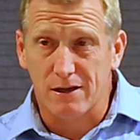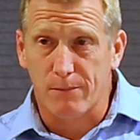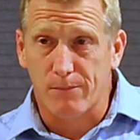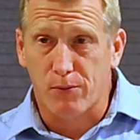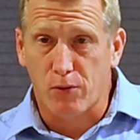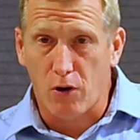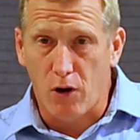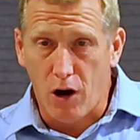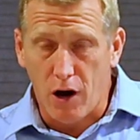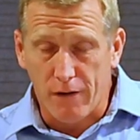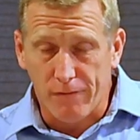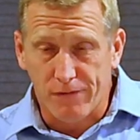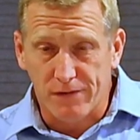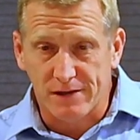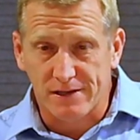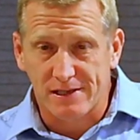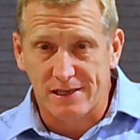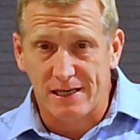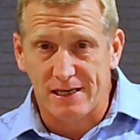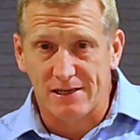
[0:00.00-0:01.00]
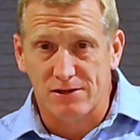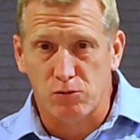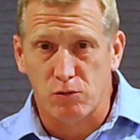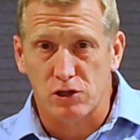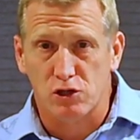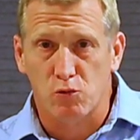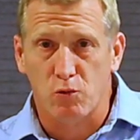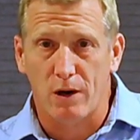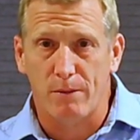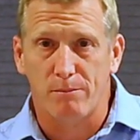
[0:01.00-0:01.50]
prophecies
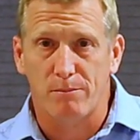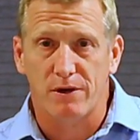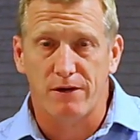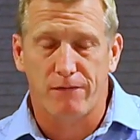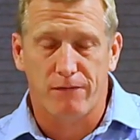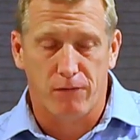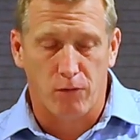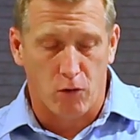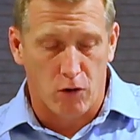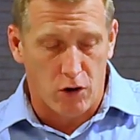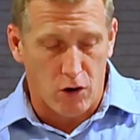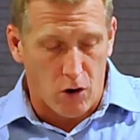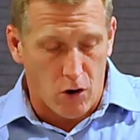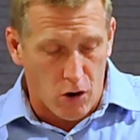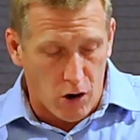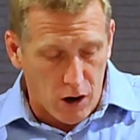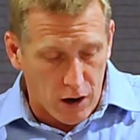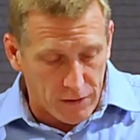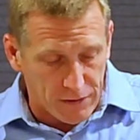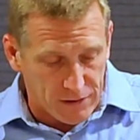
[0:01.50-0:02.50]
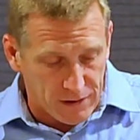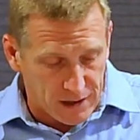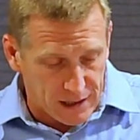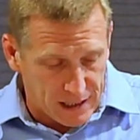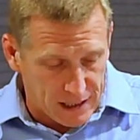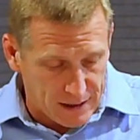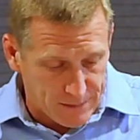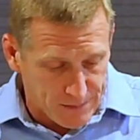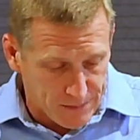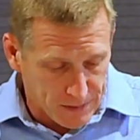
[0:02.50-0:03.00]
which went before on
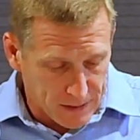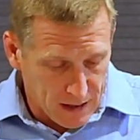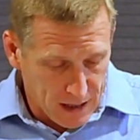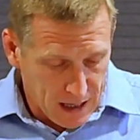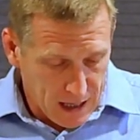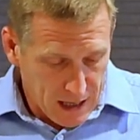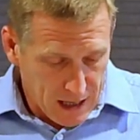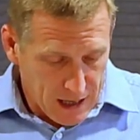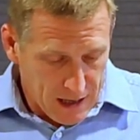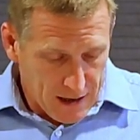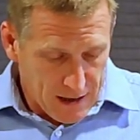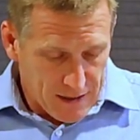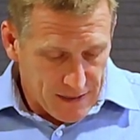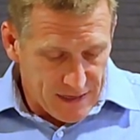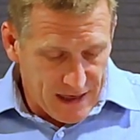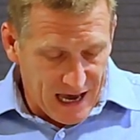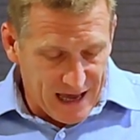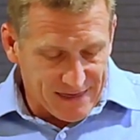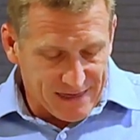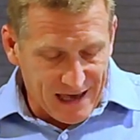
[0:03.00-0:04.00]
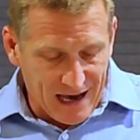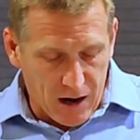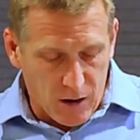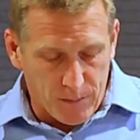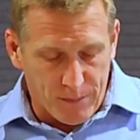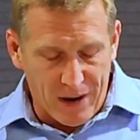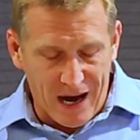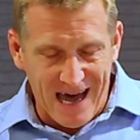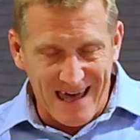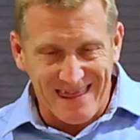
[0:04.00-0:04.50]
thee, that thou
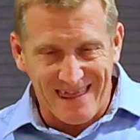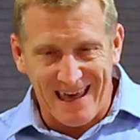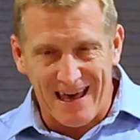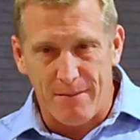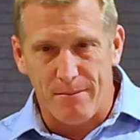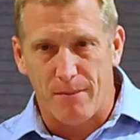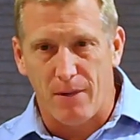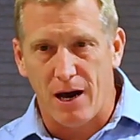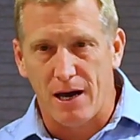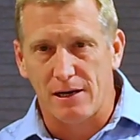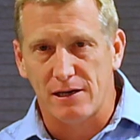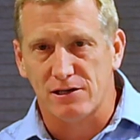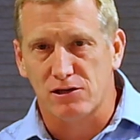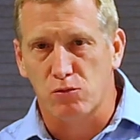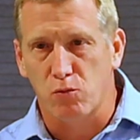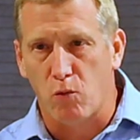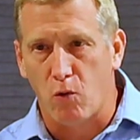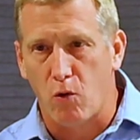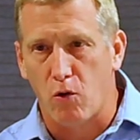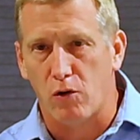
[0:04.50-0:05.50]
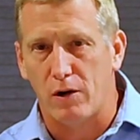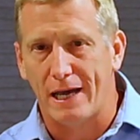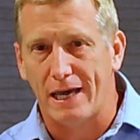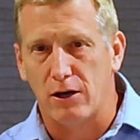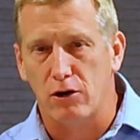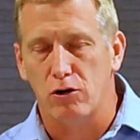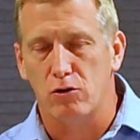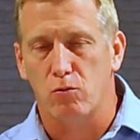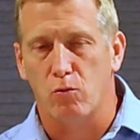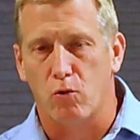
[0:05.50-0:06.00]
by them mightest war a
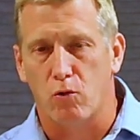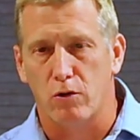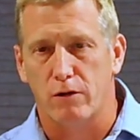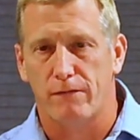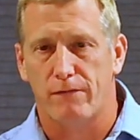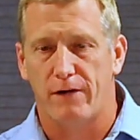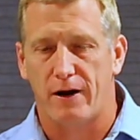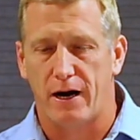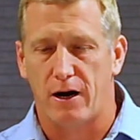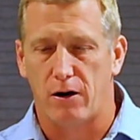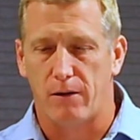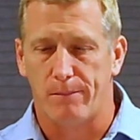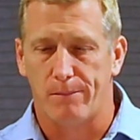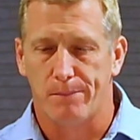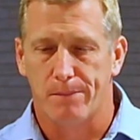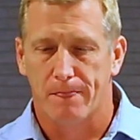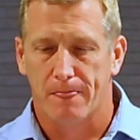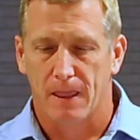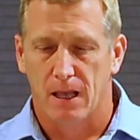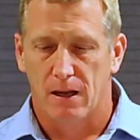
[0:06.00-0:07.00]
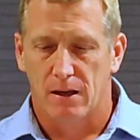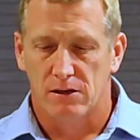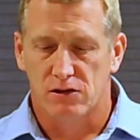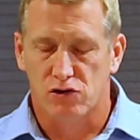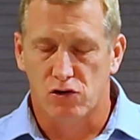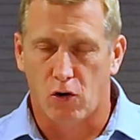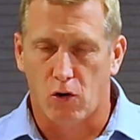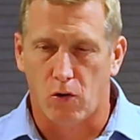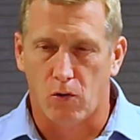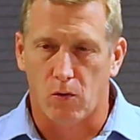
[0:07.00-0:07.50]
good warfare."
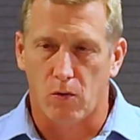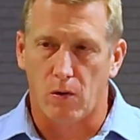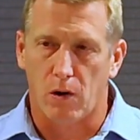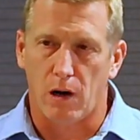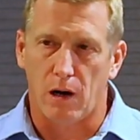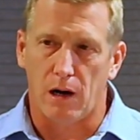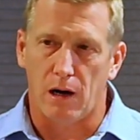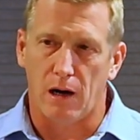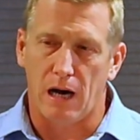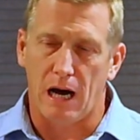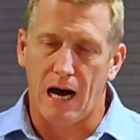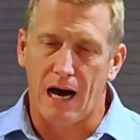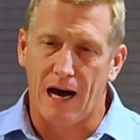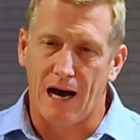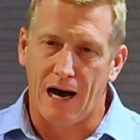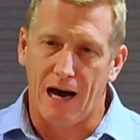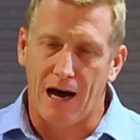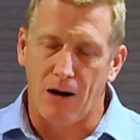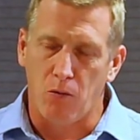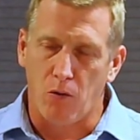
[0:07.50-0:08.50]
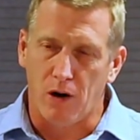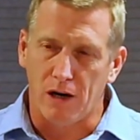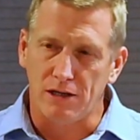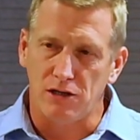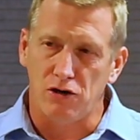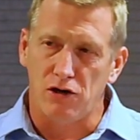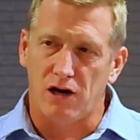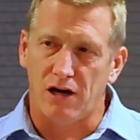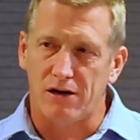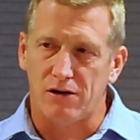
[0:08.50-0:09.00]
So uh, I want
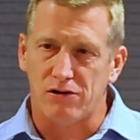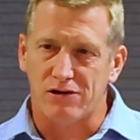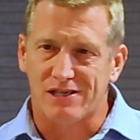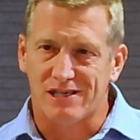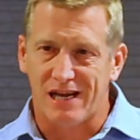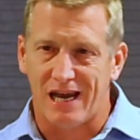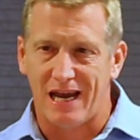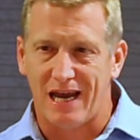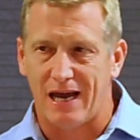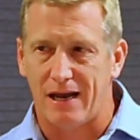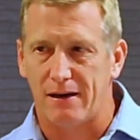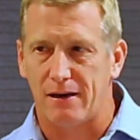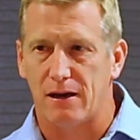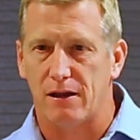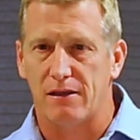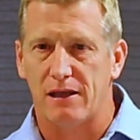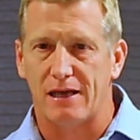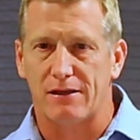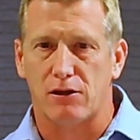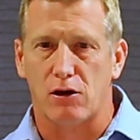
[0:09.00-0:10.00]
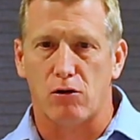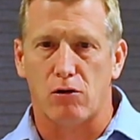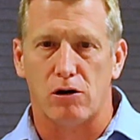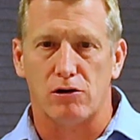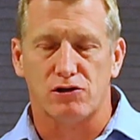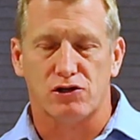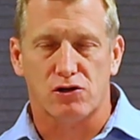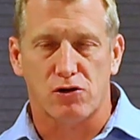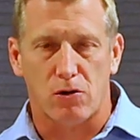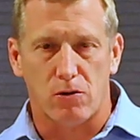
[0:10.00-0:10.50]
you to understand that there are
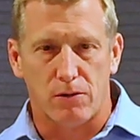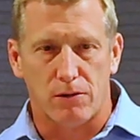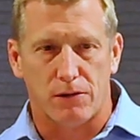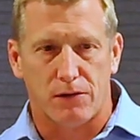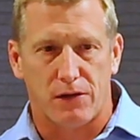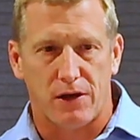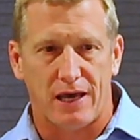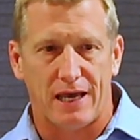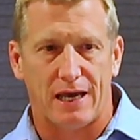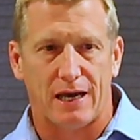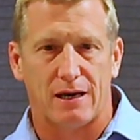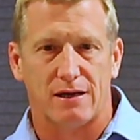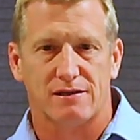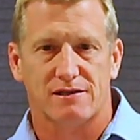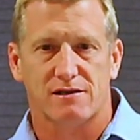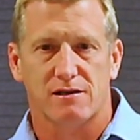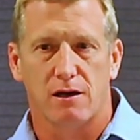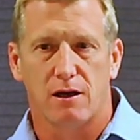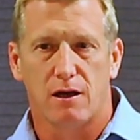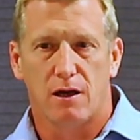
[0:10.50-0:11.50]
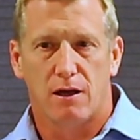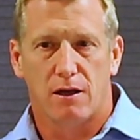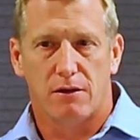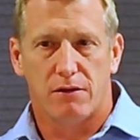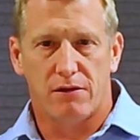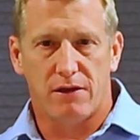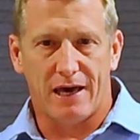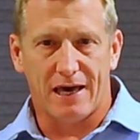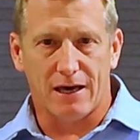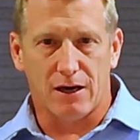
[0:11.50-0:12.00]
certain things
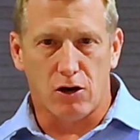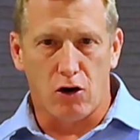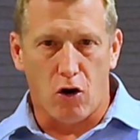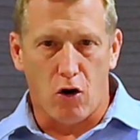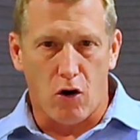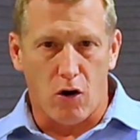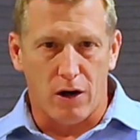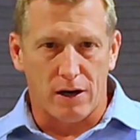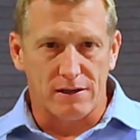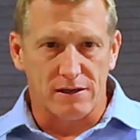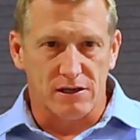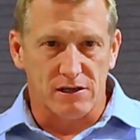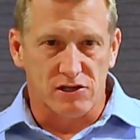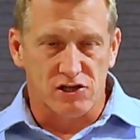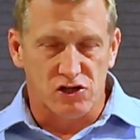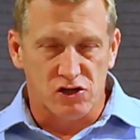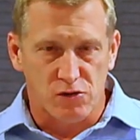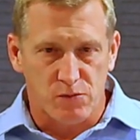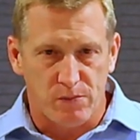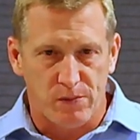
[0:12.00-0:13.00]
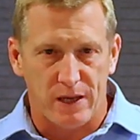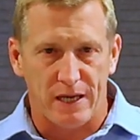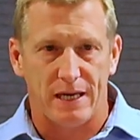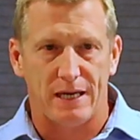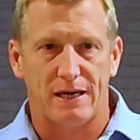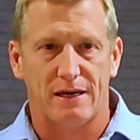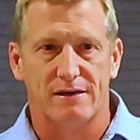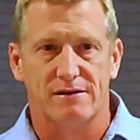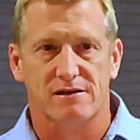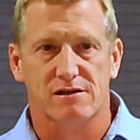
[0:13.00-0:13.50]
that God
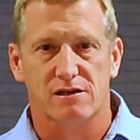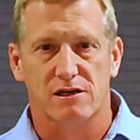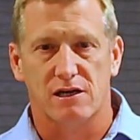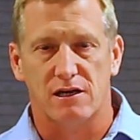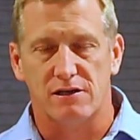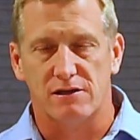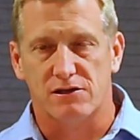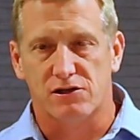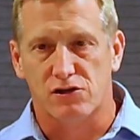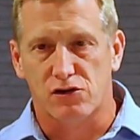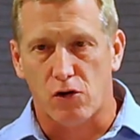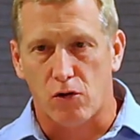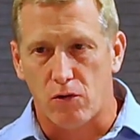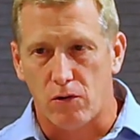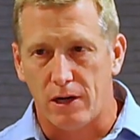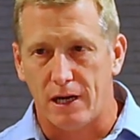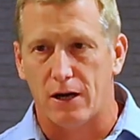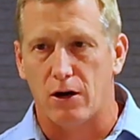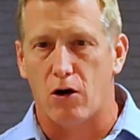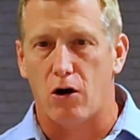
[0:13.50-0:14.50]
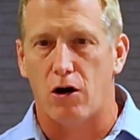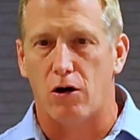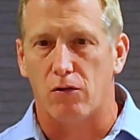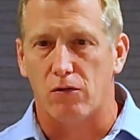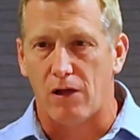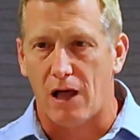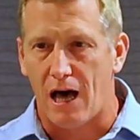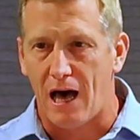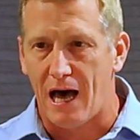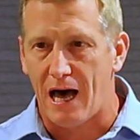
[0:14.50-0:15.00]
speaks concerning our
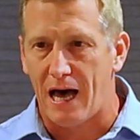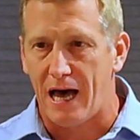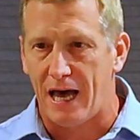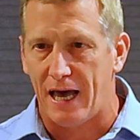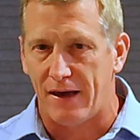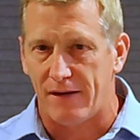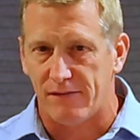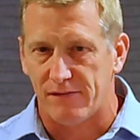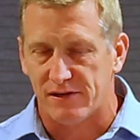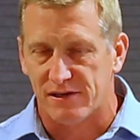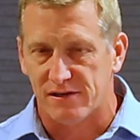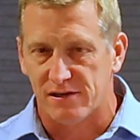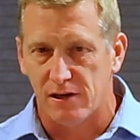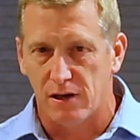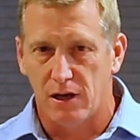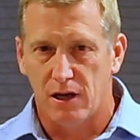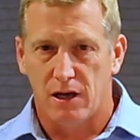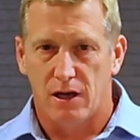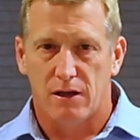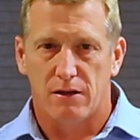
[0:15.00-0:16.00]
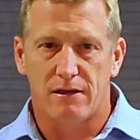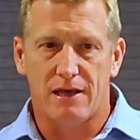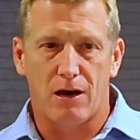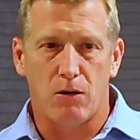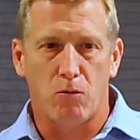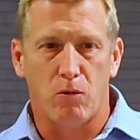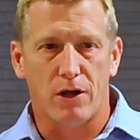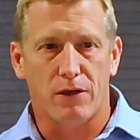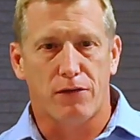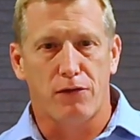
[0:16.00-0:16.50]
lives that
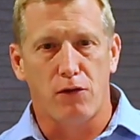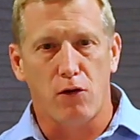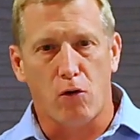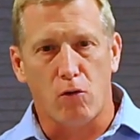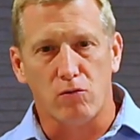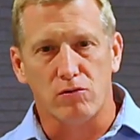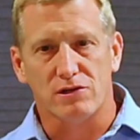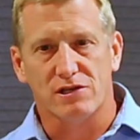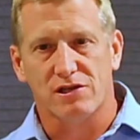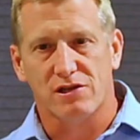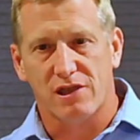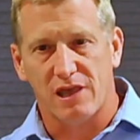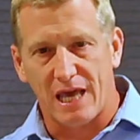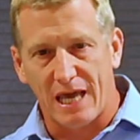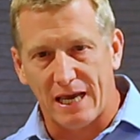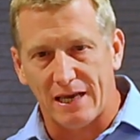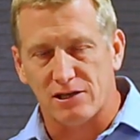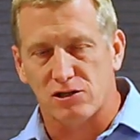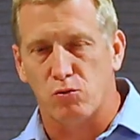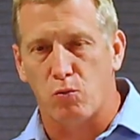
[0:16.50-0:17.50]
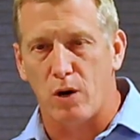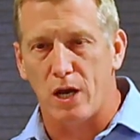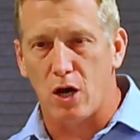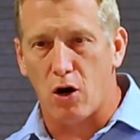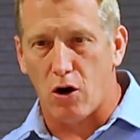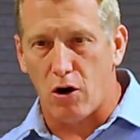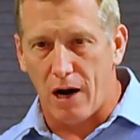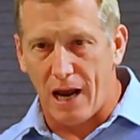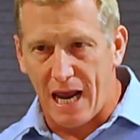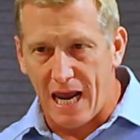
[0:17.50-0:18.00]
with those things we
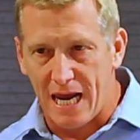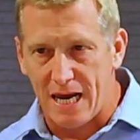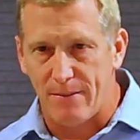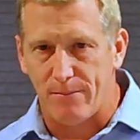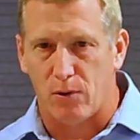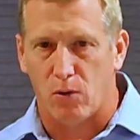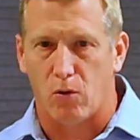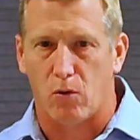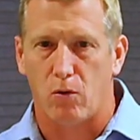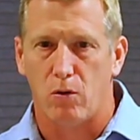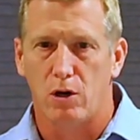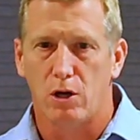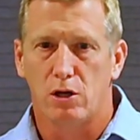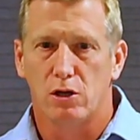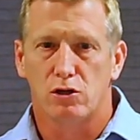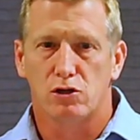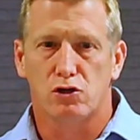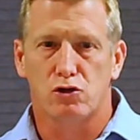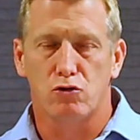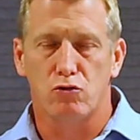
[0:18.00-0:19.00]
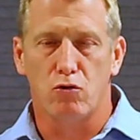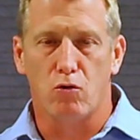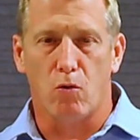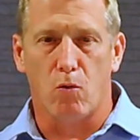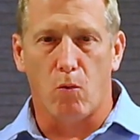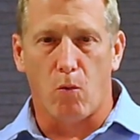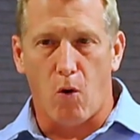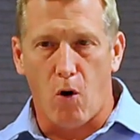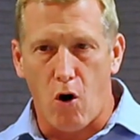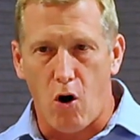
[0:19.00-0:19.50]
are able to
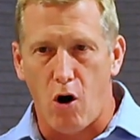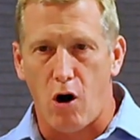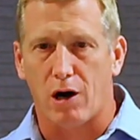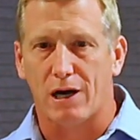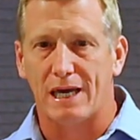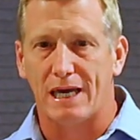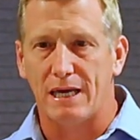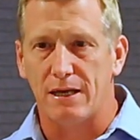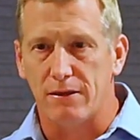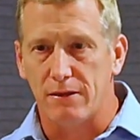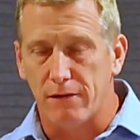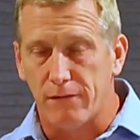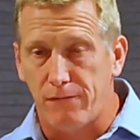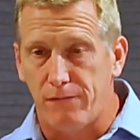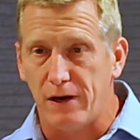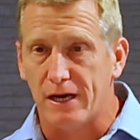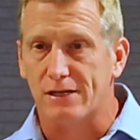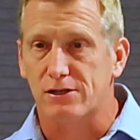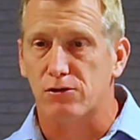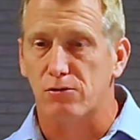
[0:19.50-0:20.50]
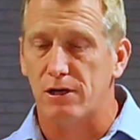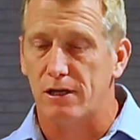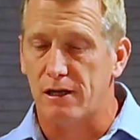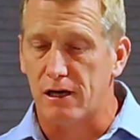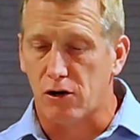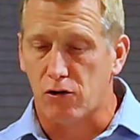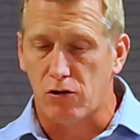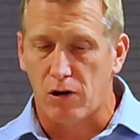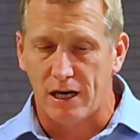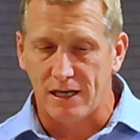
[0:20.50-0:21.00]
walk in the victory
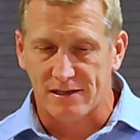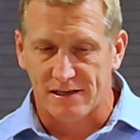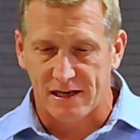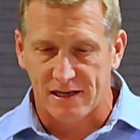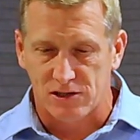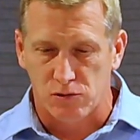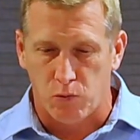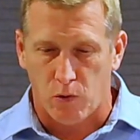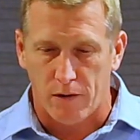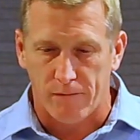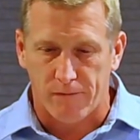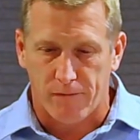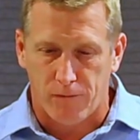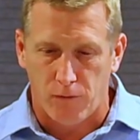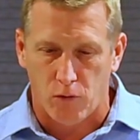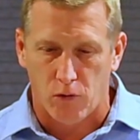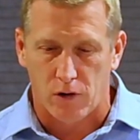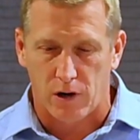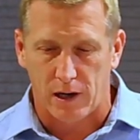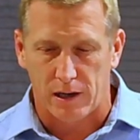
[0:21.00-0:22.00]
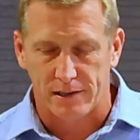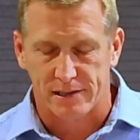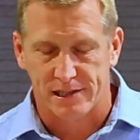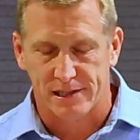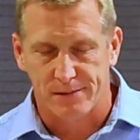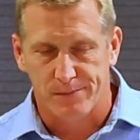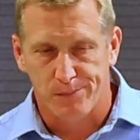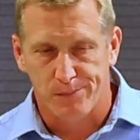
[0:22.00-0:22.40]
that Christ has won for us.